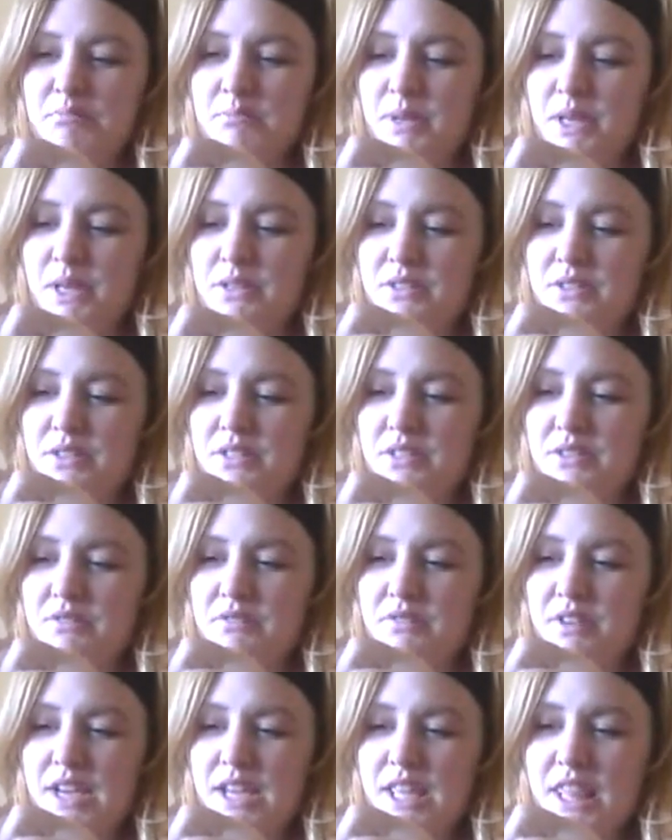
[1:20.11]
about to
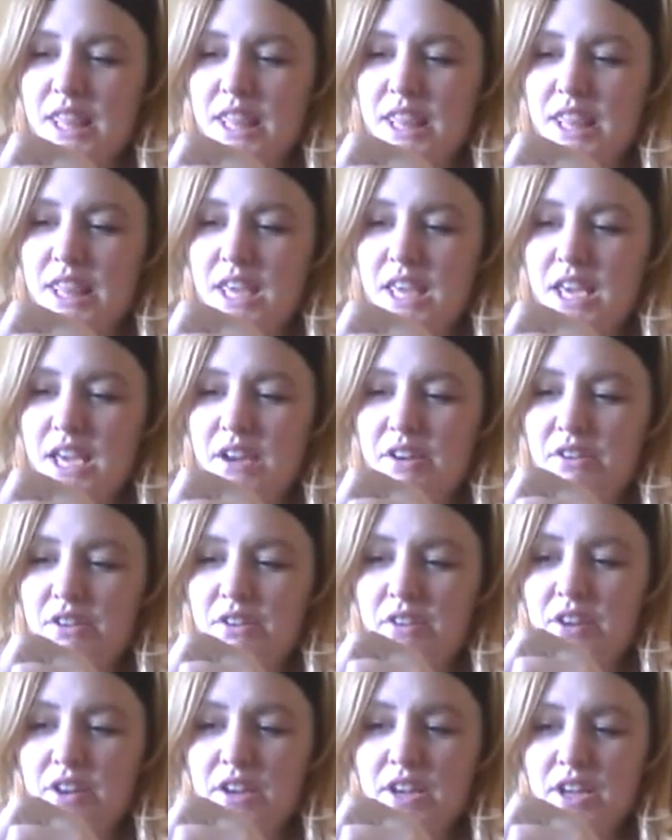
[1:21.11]
right
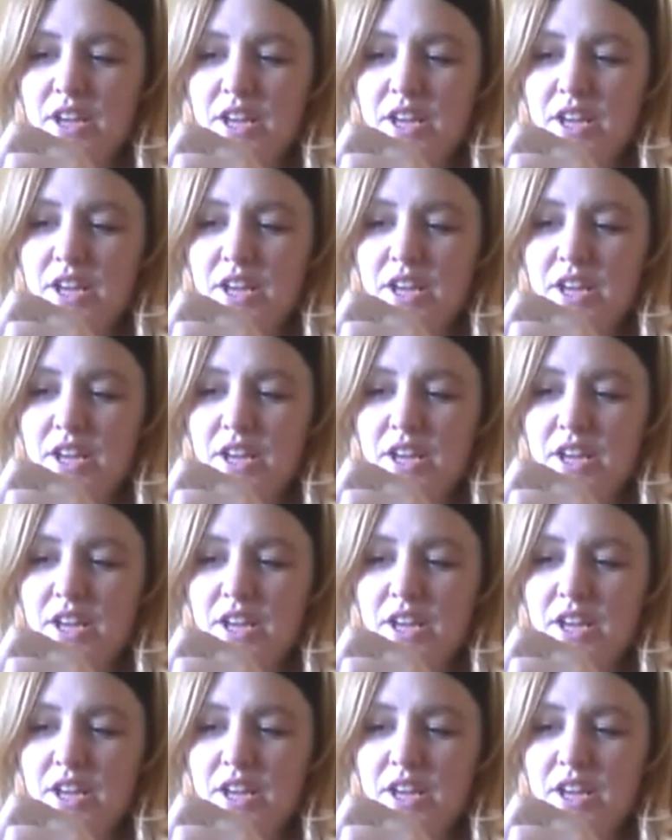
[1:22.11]
there.